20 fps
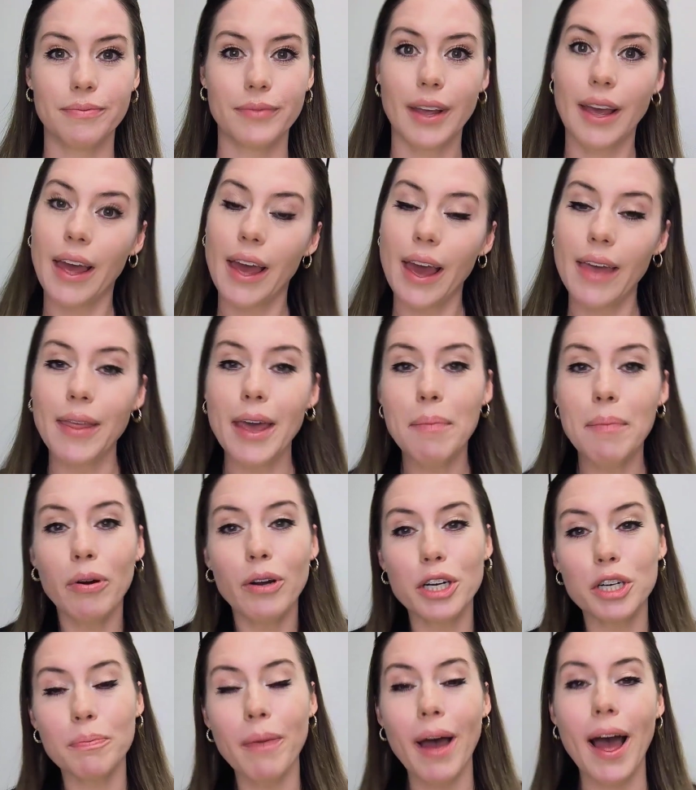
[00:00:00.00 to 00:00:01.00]
And they
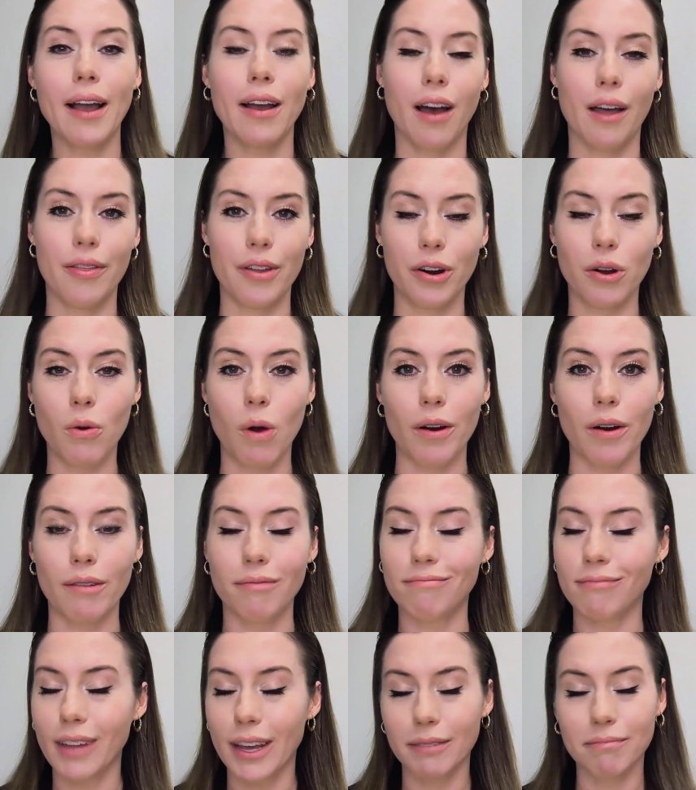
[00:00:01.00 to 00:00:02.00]
push back on their quota,
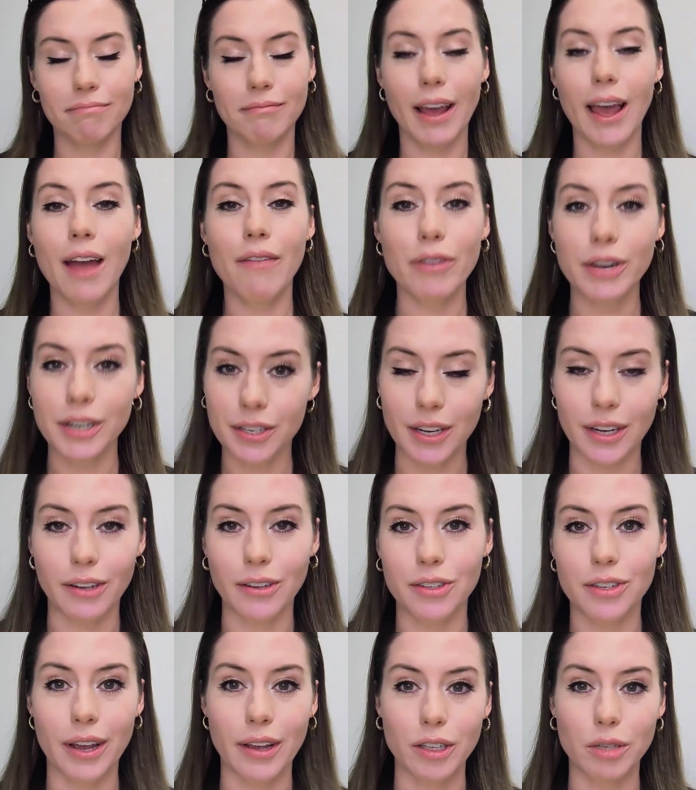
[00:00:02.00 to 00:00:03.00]
like every single
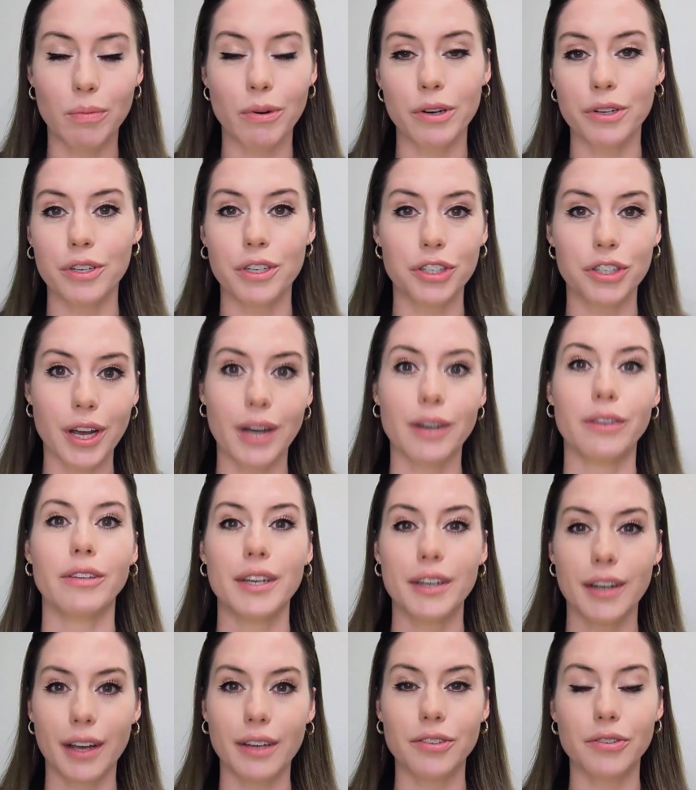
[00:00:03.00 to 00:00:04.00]
salesperson generally
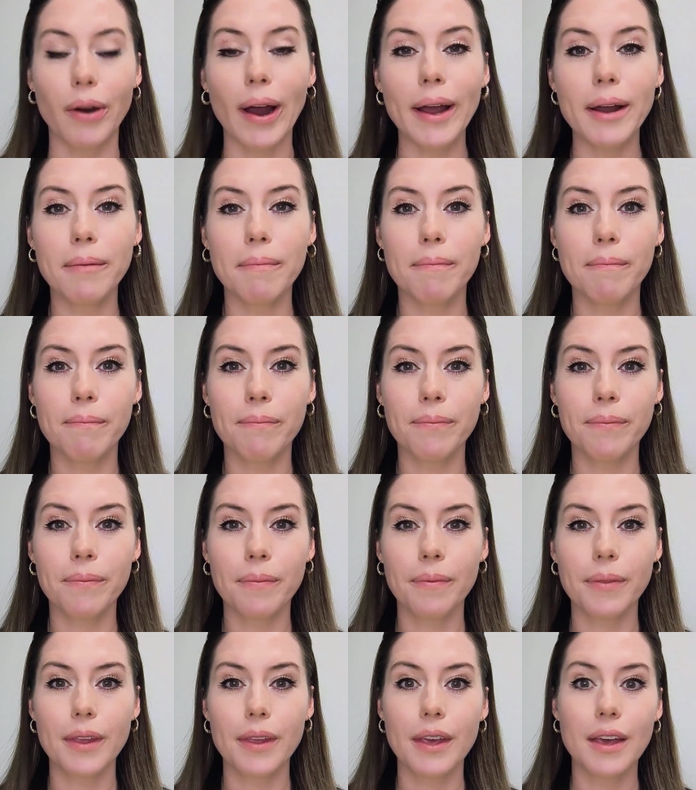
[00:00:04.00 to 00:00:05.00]
does, right?
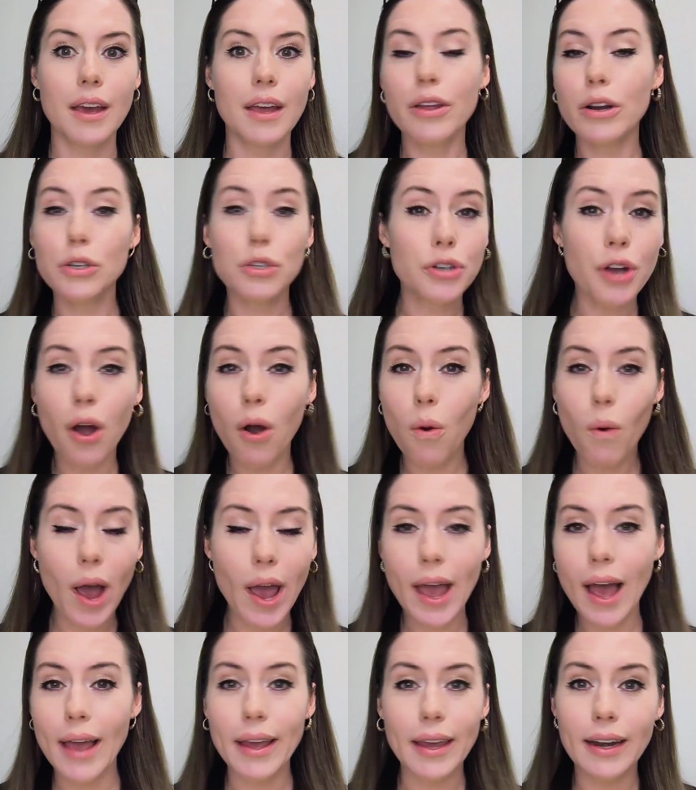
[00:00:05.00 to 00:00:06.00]
There's no way
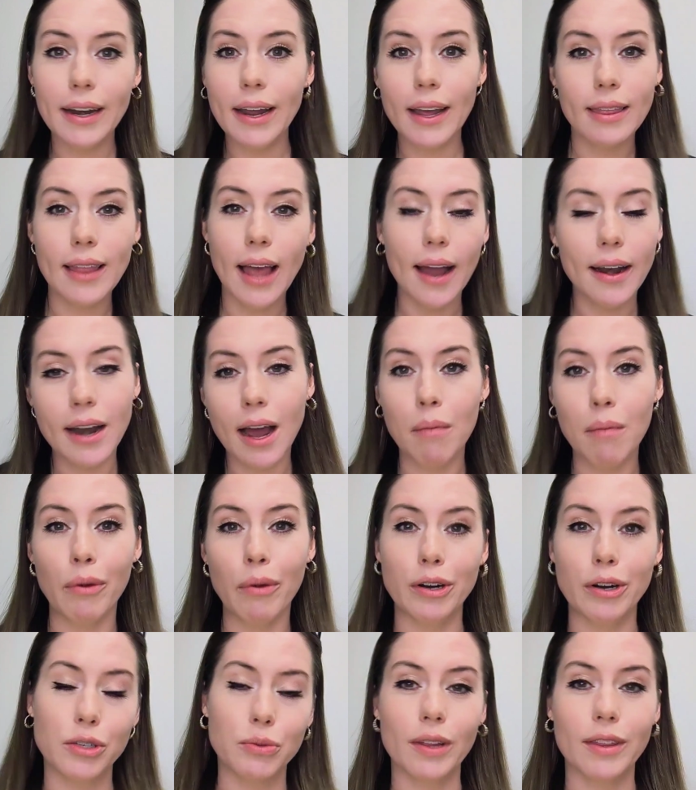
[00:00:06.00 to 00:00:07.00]
I can hit that number,
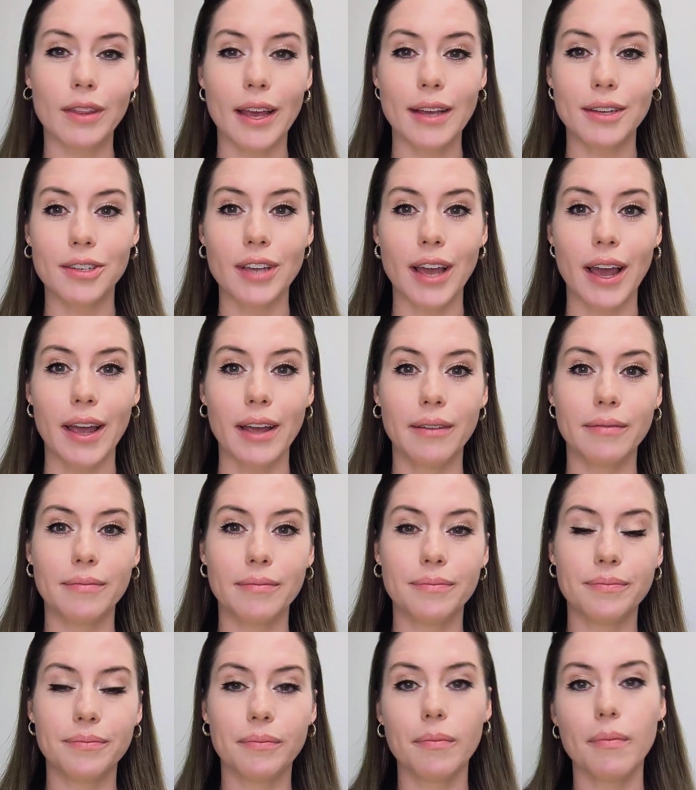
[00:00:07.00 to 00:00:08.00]
is what they say.
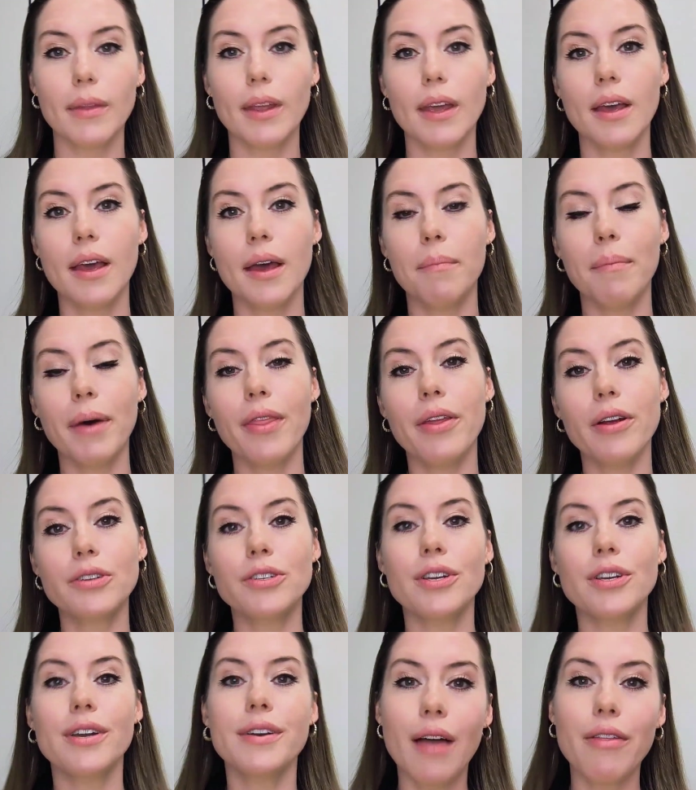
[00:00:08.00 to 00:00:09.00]
But there's
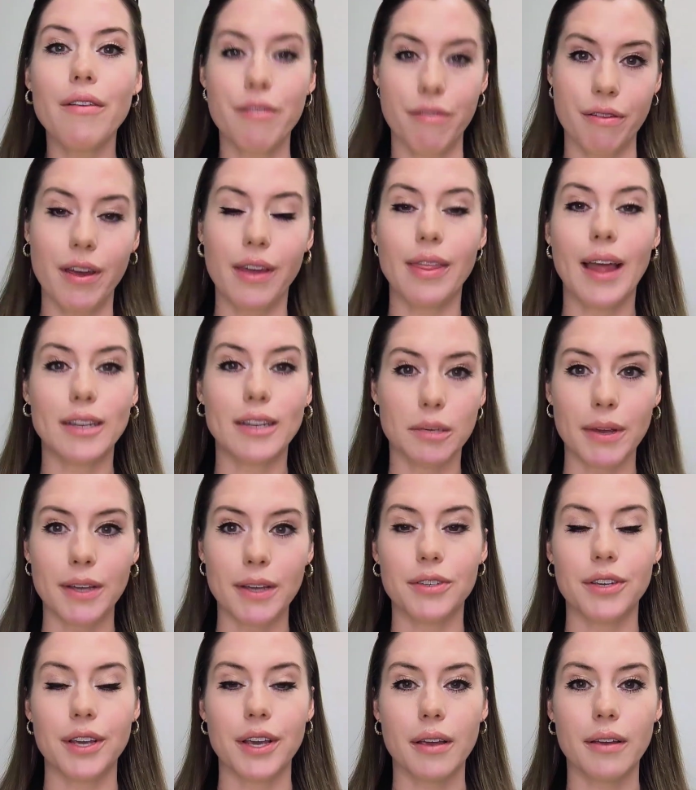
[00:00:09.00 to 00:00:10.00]
another thing that's
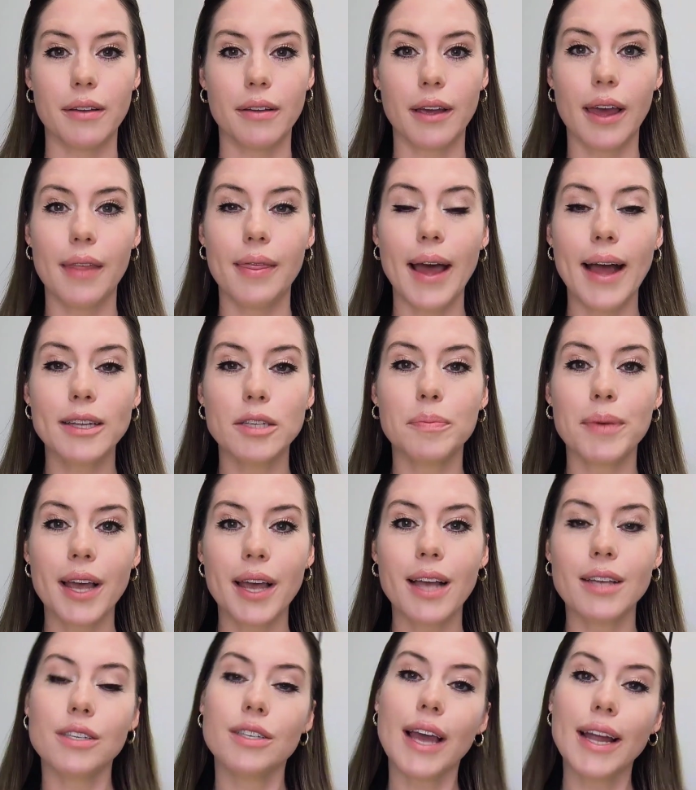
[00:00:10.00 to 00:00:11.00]
missing, and that's
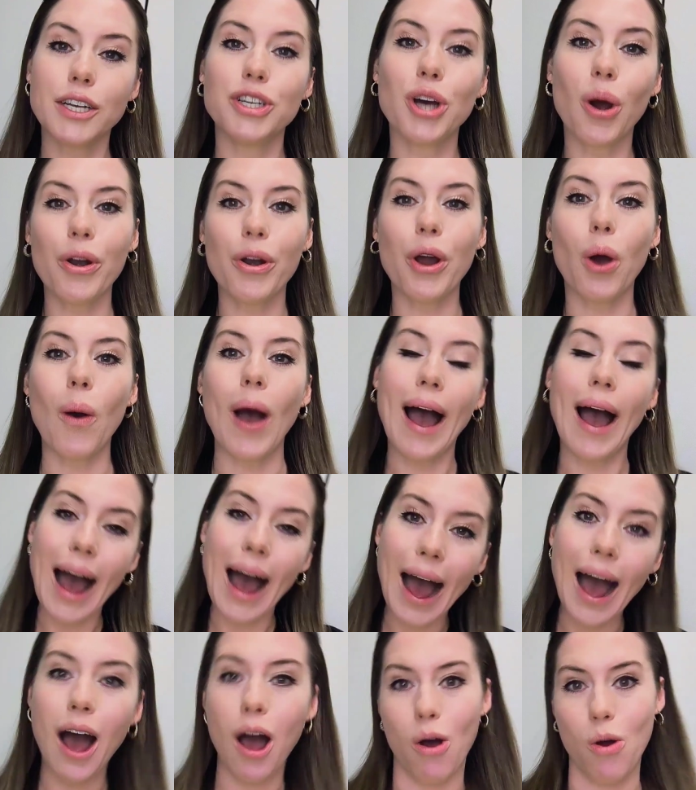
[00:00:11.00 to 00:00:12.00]
because they don't know
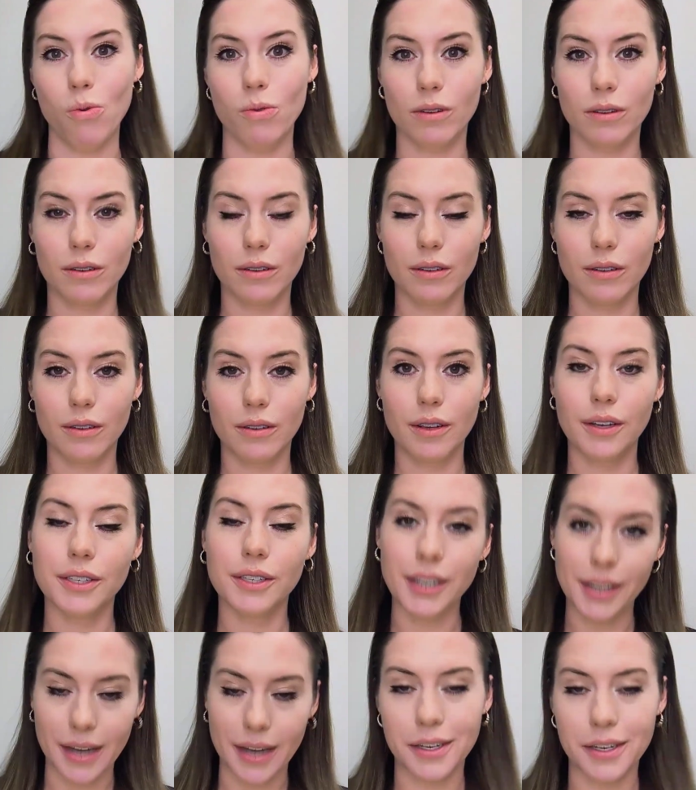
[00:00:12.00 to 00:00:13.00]
how to
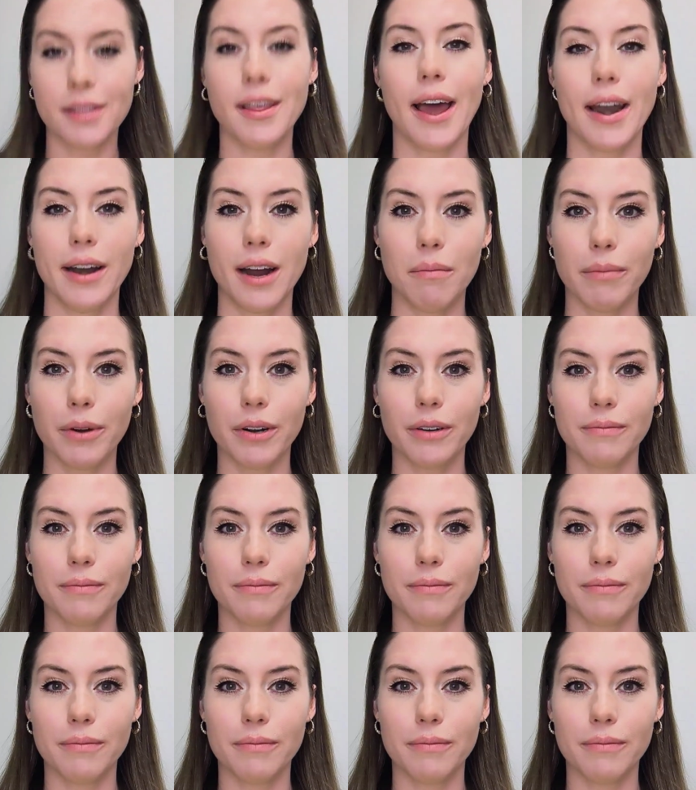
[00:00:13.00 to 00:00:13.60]
get to that number.